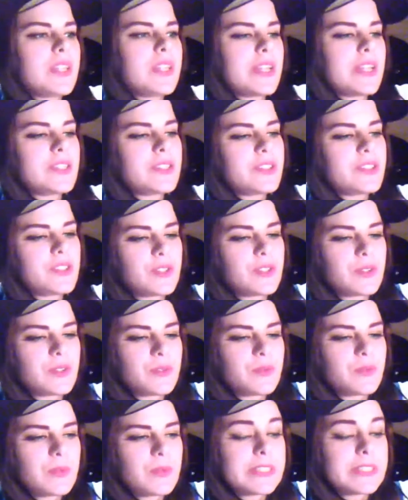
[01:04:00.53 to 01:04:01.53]
do?
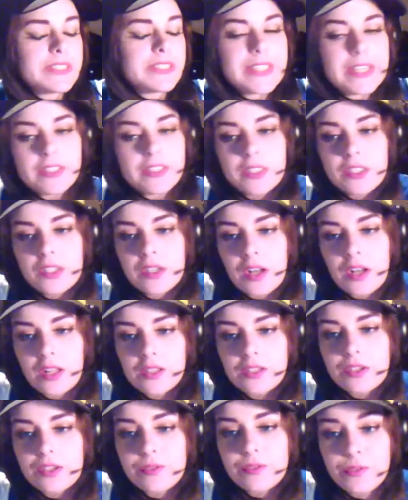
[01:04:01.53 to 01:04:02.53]
Well, the sailor color,
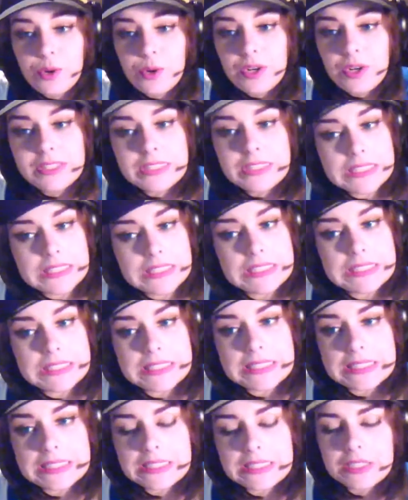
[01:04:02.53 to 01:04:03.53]
of course, is
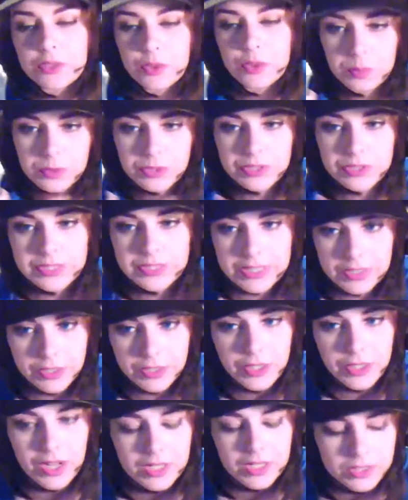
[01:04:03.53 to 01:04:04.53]
the normal sailor
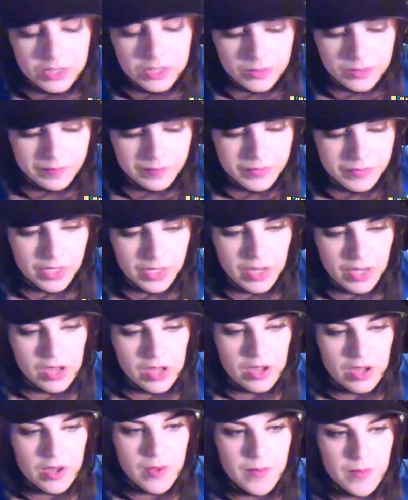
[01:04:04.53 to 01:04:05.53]
color.
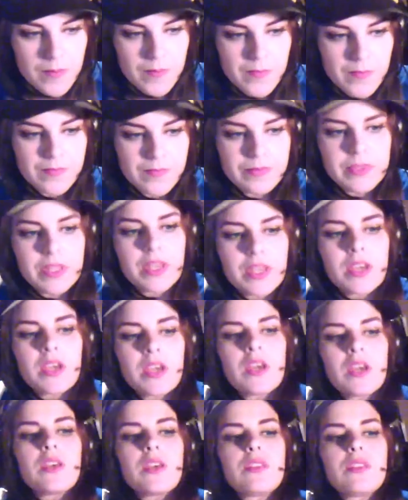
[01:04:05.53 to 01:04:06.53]
The
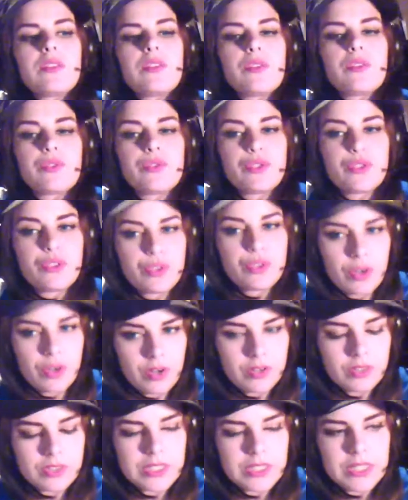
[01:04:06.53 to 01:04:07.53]

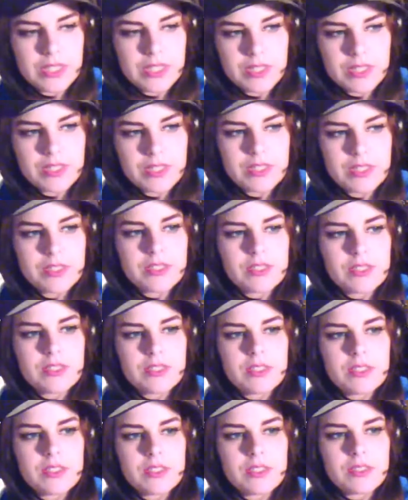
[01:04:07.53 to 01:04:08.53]
shirt
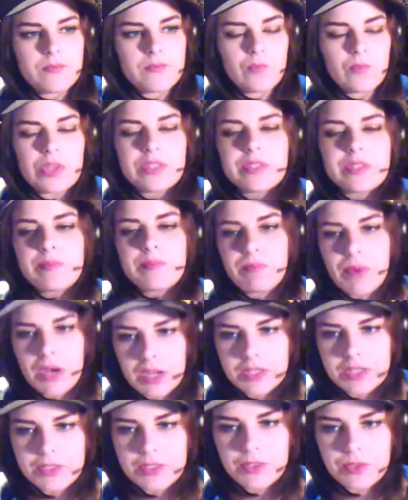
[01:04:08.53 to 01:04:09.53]
is the
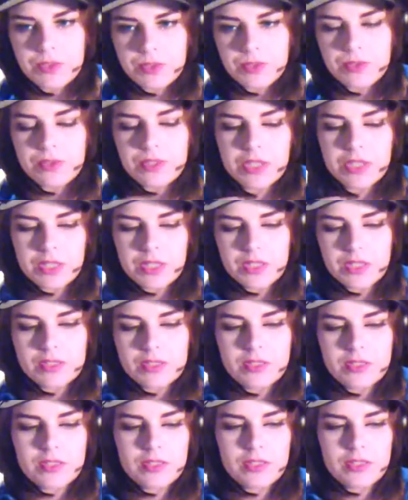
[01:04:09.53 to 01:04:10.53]
bodysuit
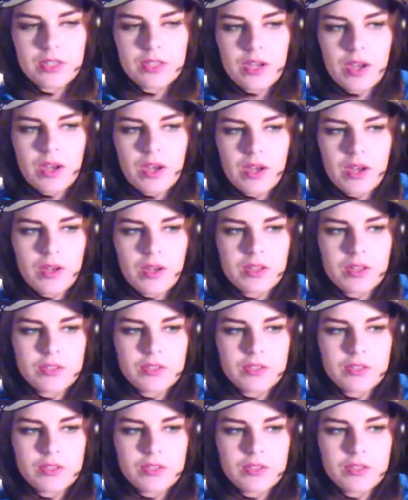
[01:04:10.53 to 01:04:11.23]
is a